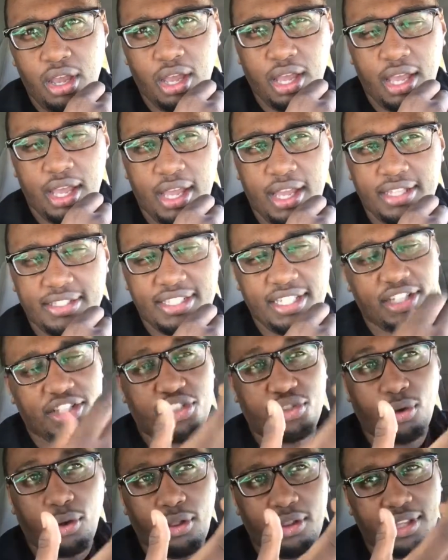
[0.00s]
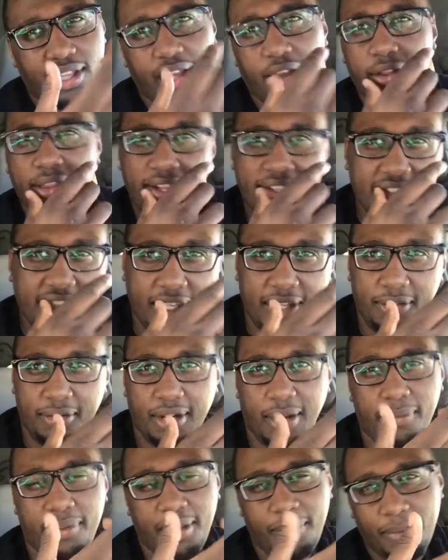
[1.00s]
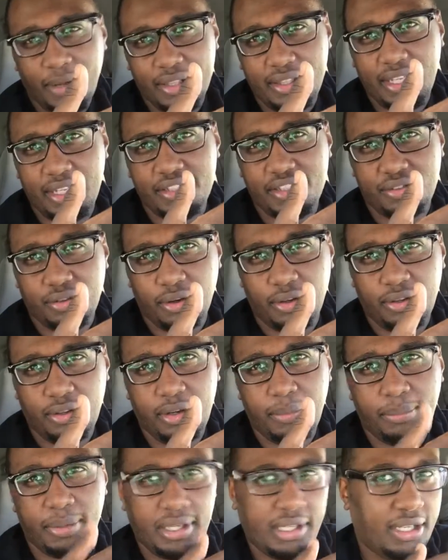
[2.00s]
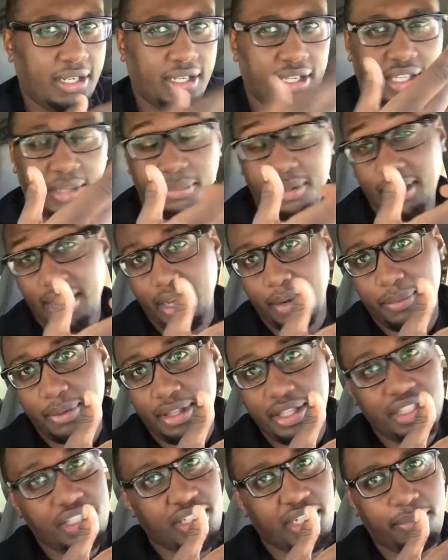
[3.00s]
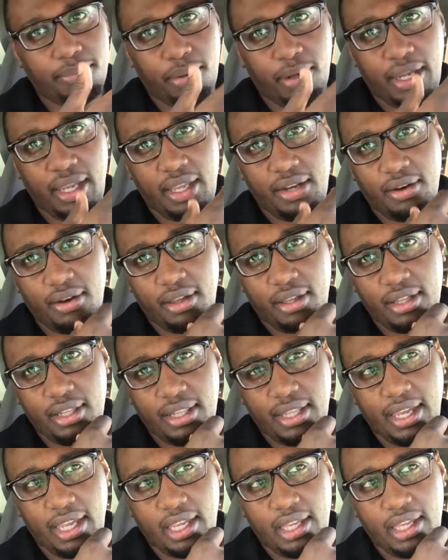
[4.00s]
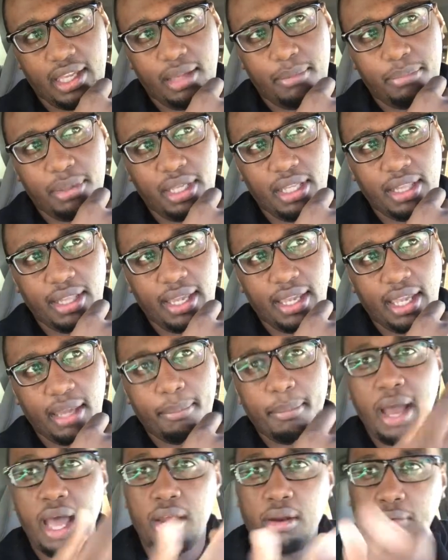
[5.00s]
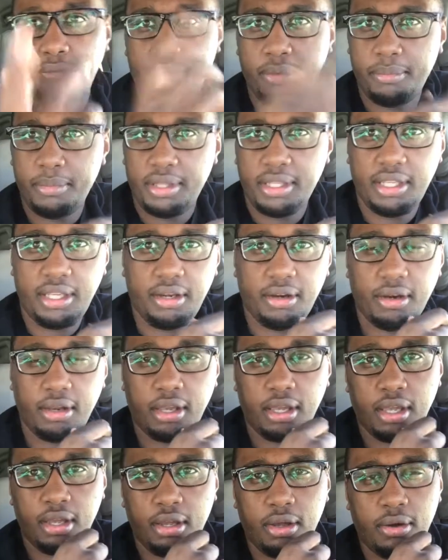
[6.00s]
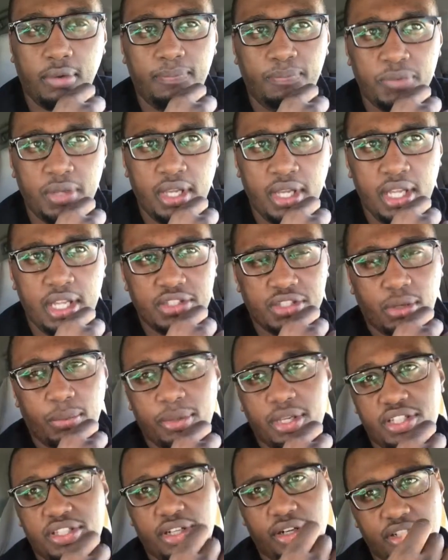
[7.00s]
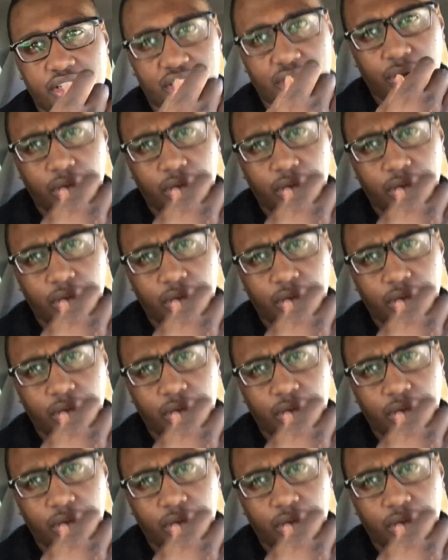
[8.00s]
uh, see a stroller and they, oh, that's cute. I really want that stroller, but it could be like a really cheap brand or it could like uh, be like a model from a year ago. So research